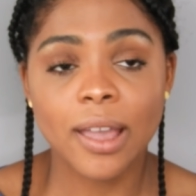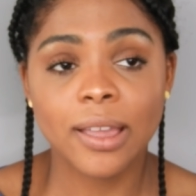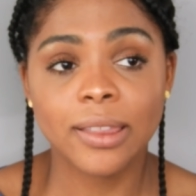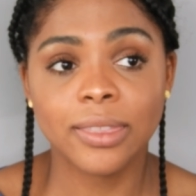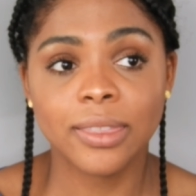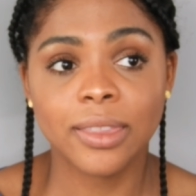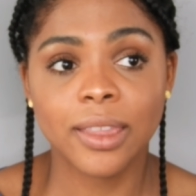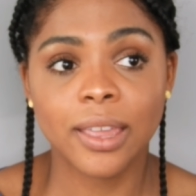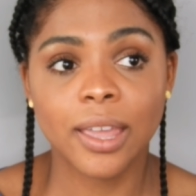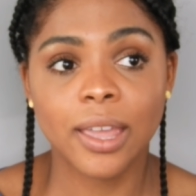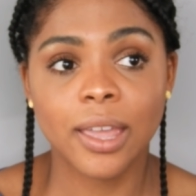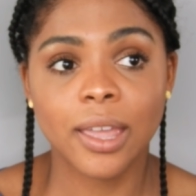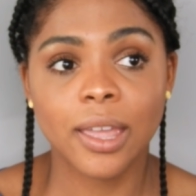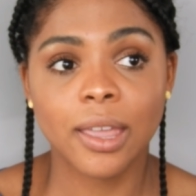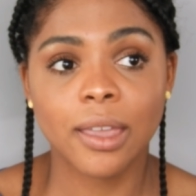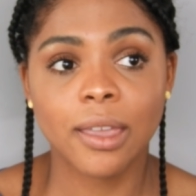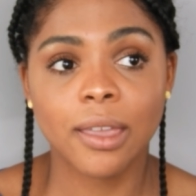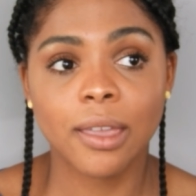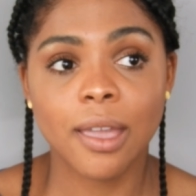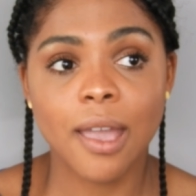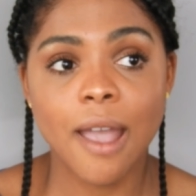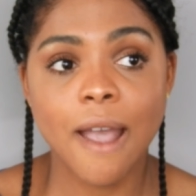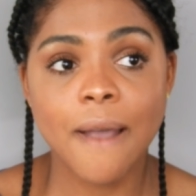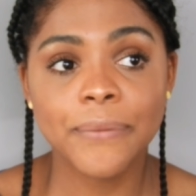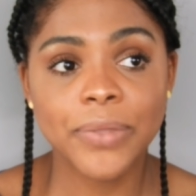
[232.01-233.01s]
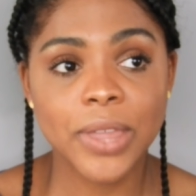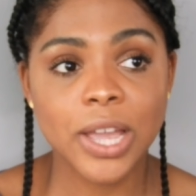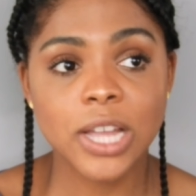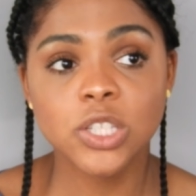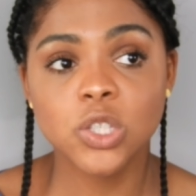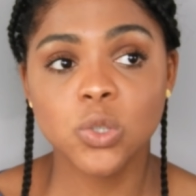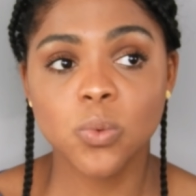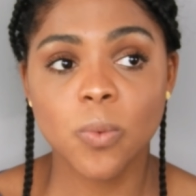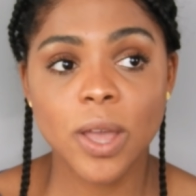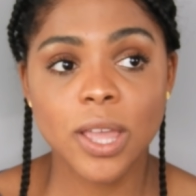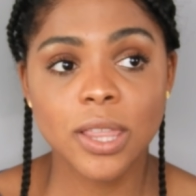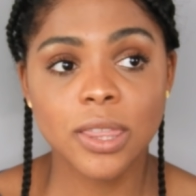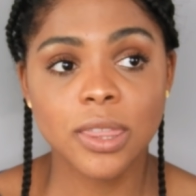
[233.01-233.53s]
And
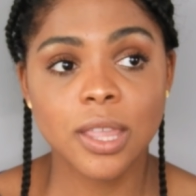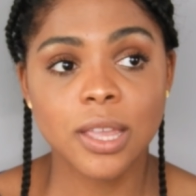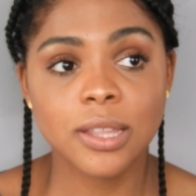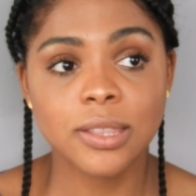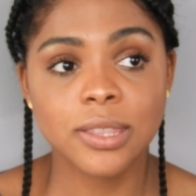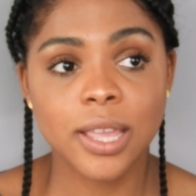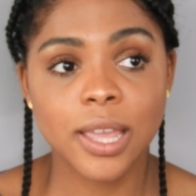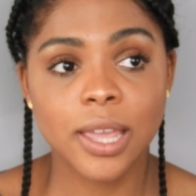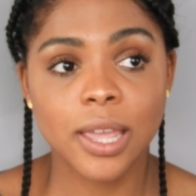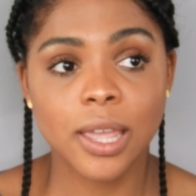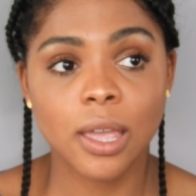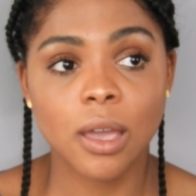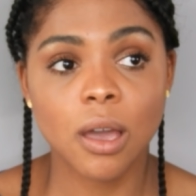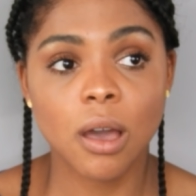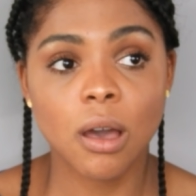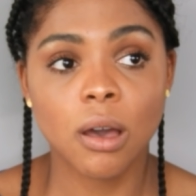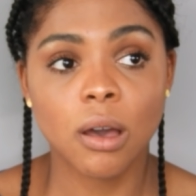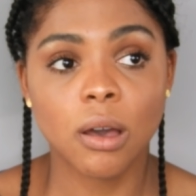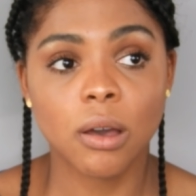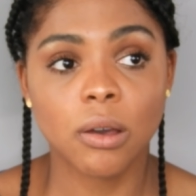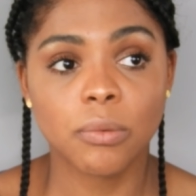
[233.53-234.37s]
that's when they